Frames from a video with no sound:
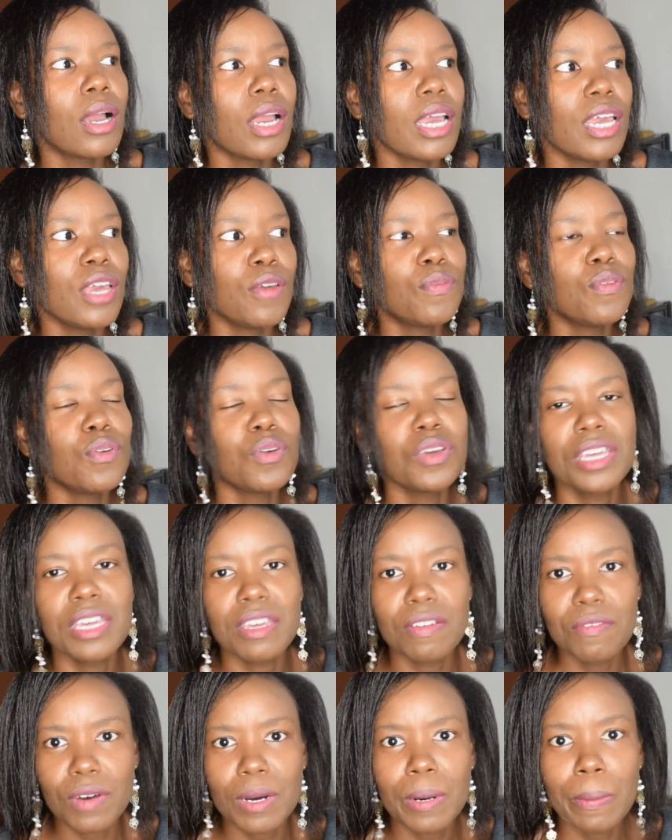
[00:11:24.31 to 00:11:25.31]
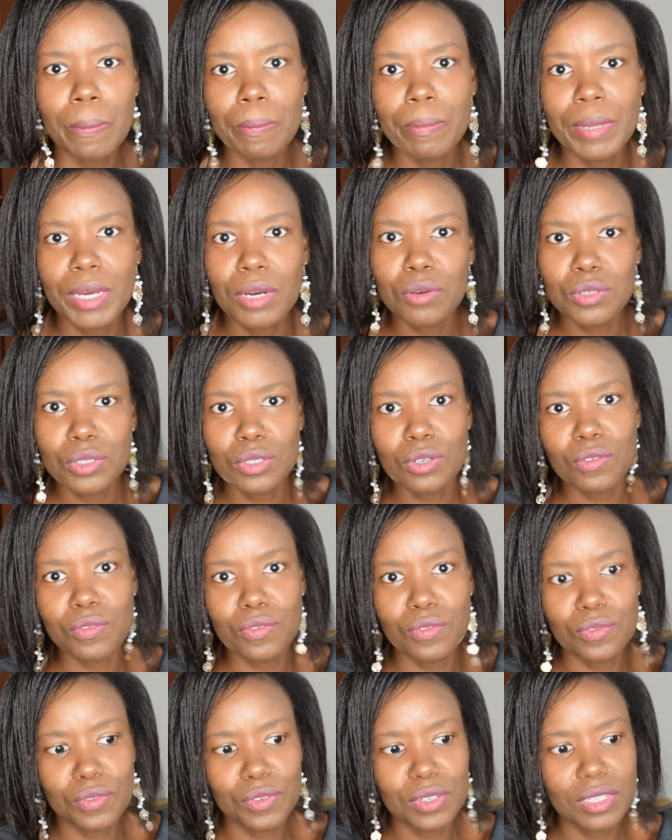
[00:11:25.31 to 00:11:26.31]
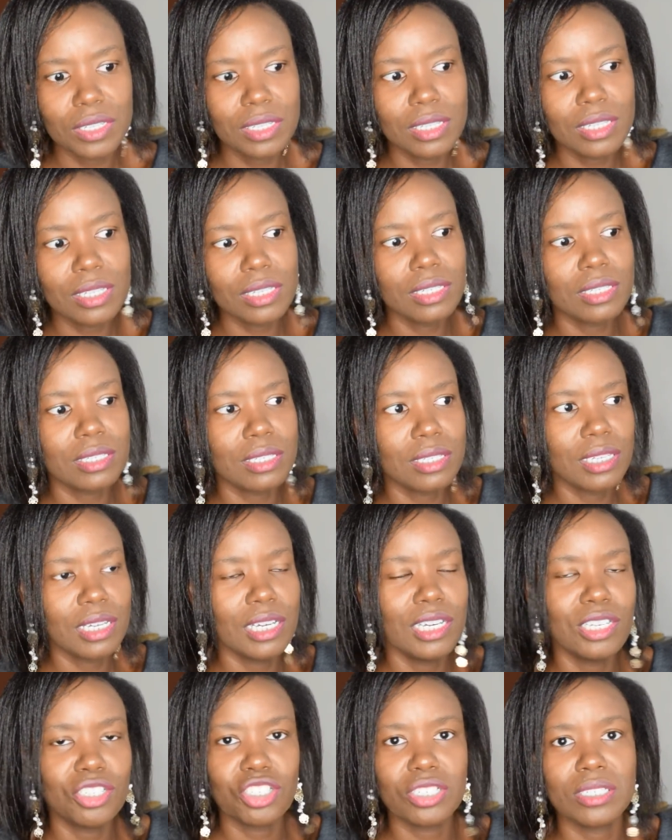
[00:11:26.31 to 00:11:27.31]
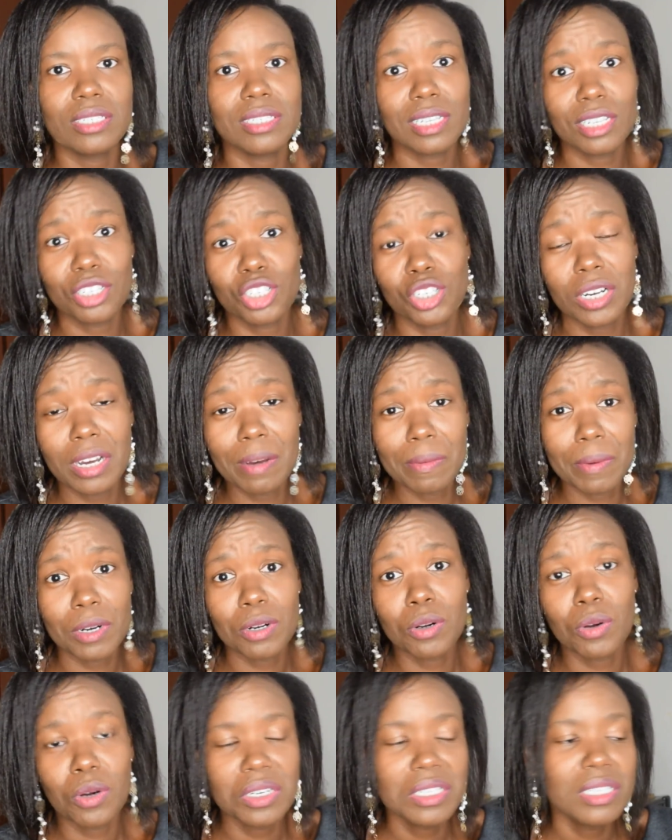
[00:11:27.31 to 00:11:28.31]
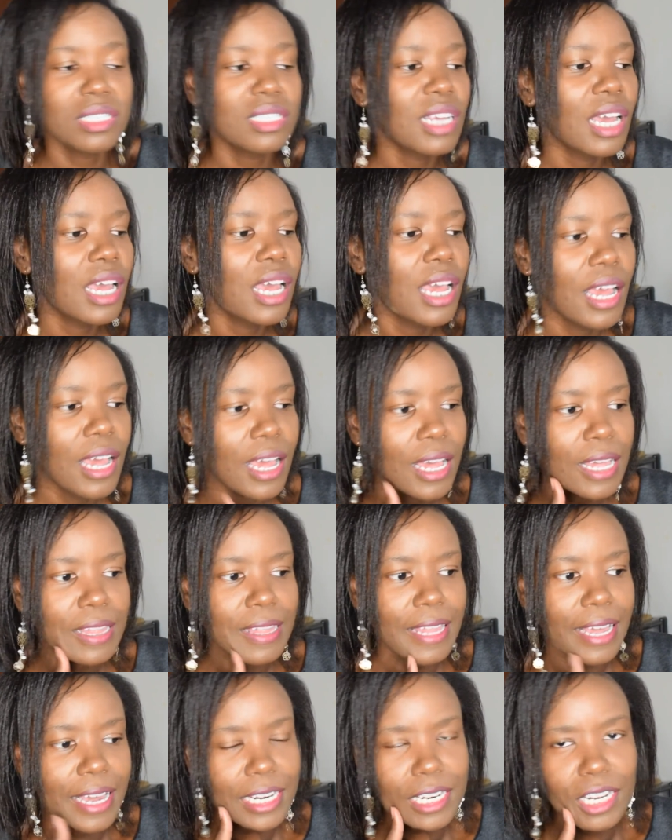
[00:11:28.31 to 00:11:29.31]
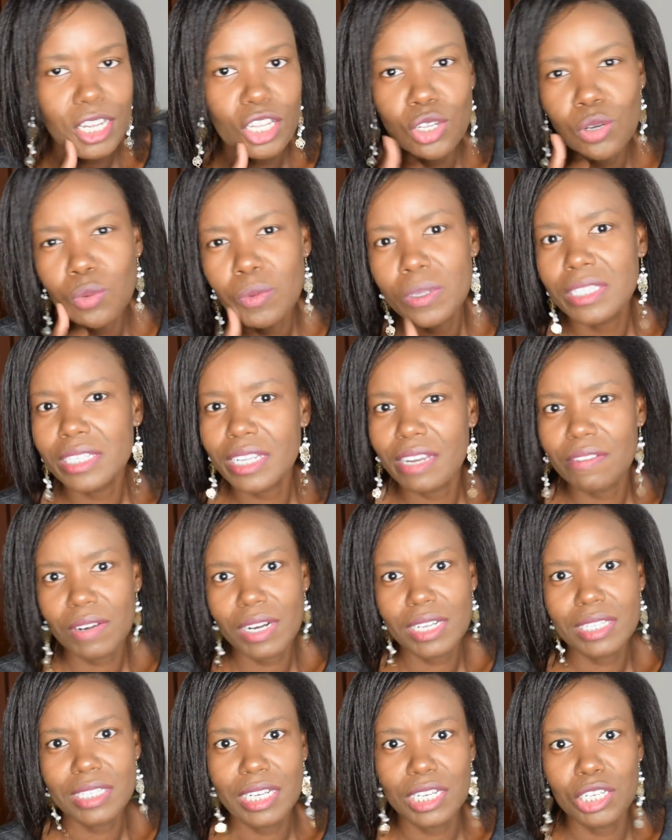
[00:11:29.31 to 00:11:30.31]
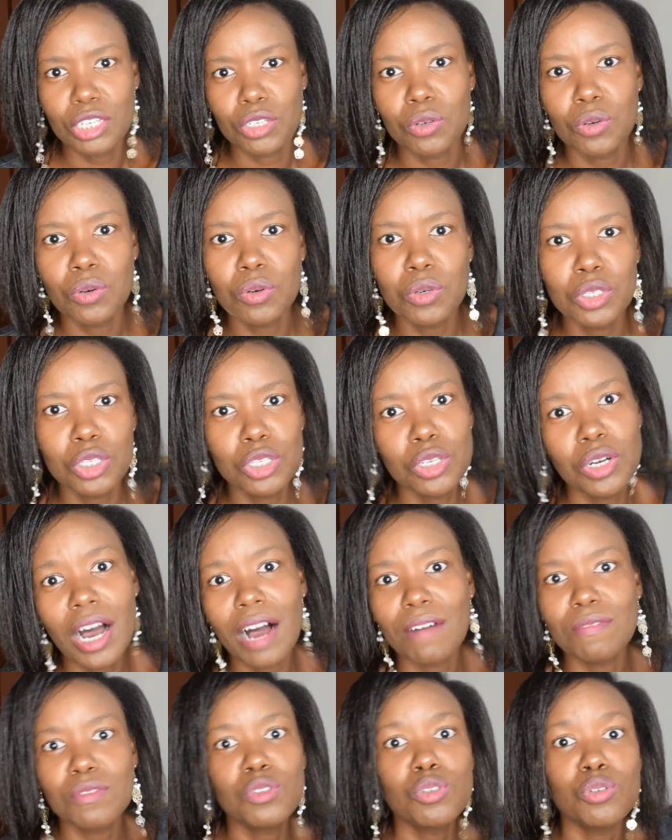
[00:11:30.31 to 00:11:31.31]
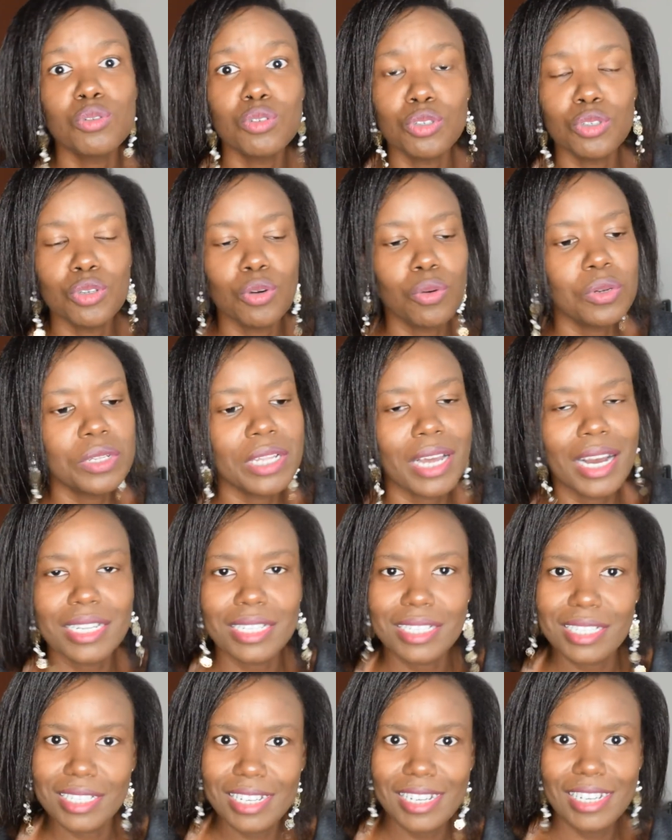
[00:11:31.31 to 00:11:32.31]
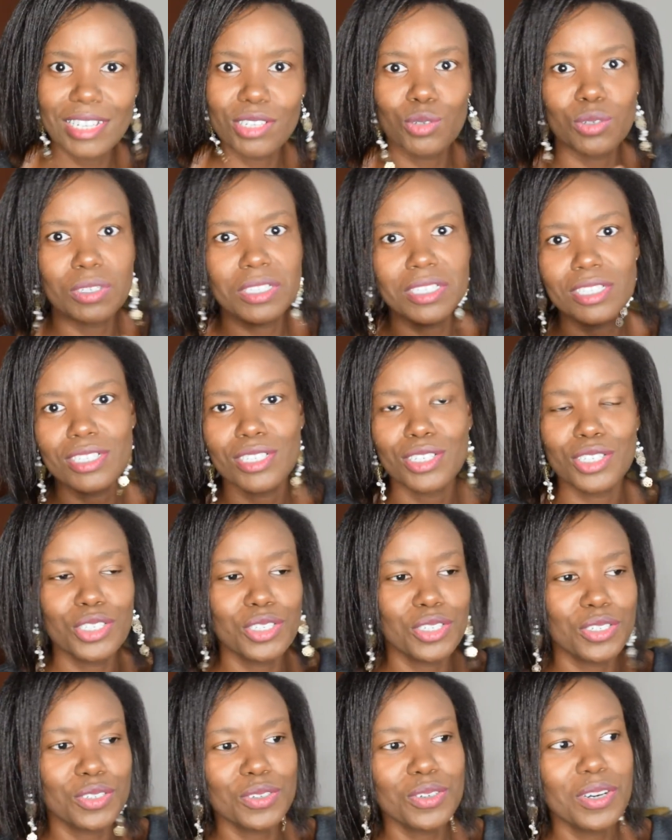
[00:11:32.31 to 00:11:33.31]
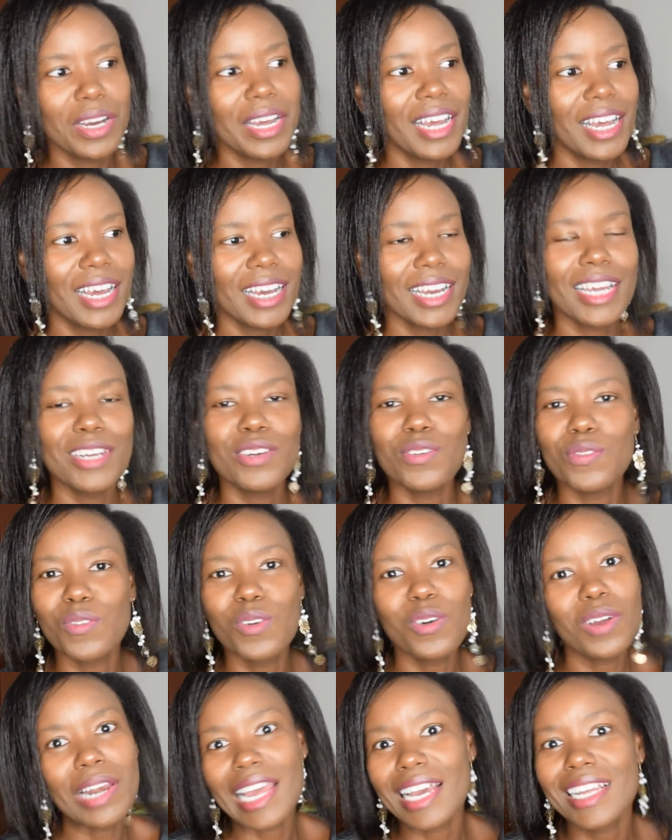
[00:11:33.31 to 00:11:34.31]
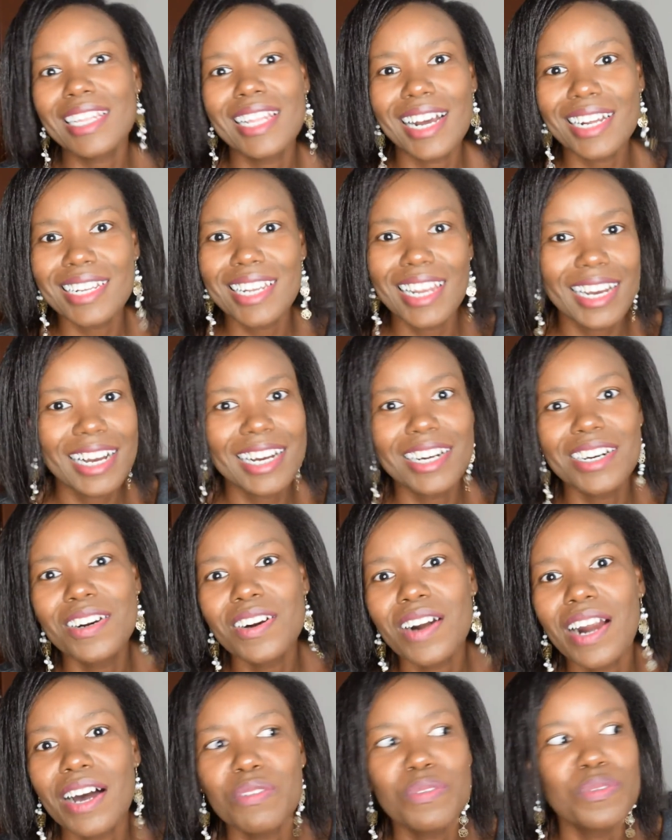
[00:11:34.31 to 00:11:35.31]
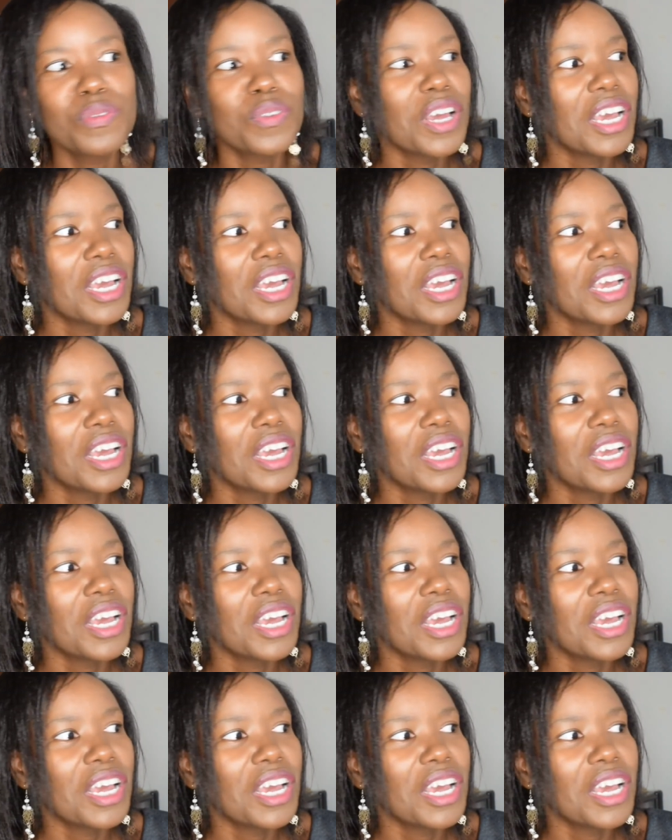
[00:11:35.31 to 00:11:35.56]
if you give up because of these hitches that you come across, then you will never attain your goal. You have to know that it will, you know, kind of go like that, like a graph.